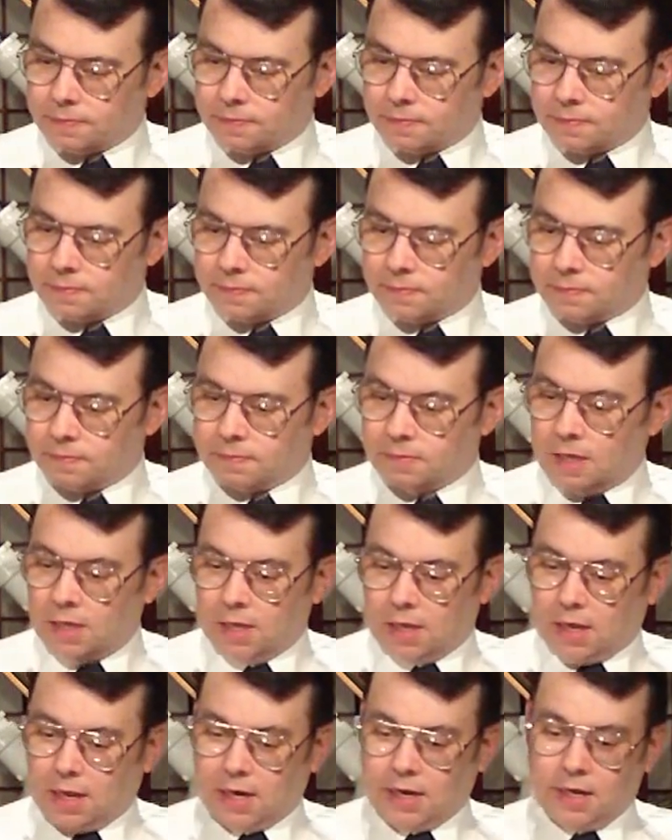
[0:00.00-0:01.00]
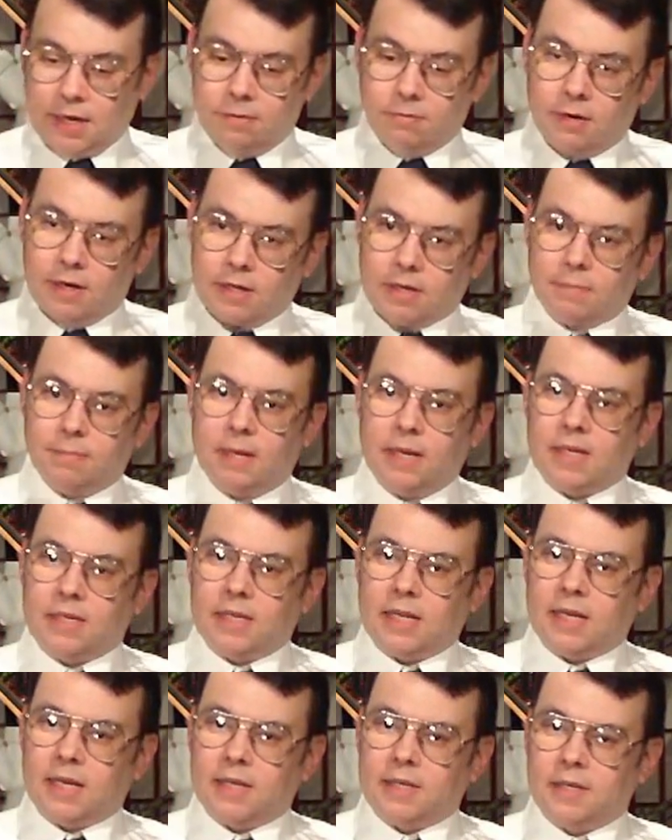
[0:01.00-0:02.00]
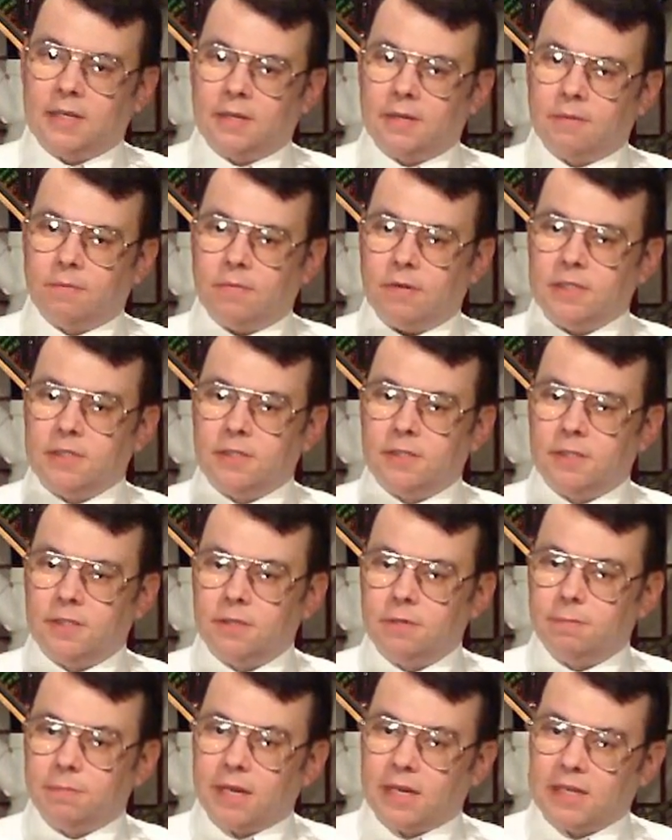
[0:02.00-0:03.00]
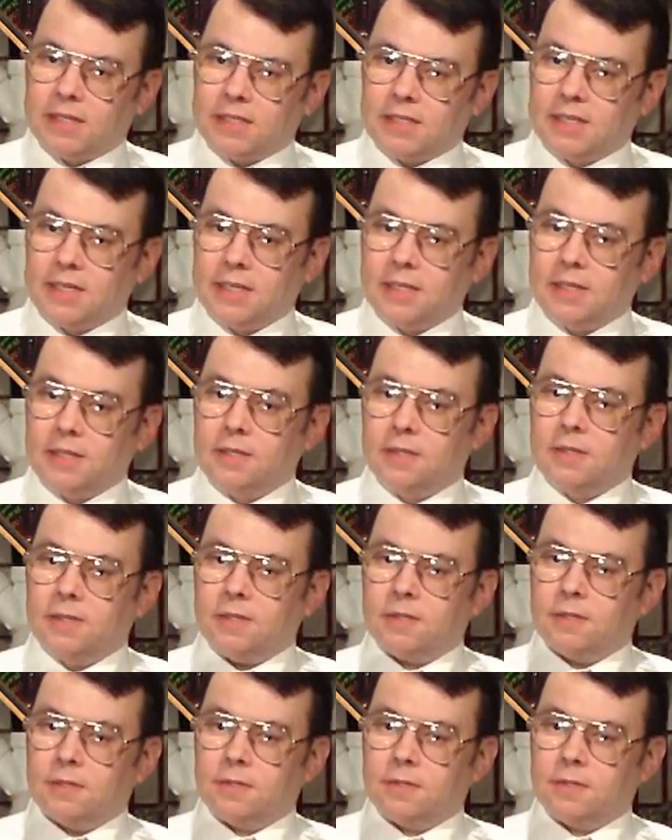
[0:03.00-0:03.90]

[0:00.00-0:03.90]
And I recommend that when you do play seated,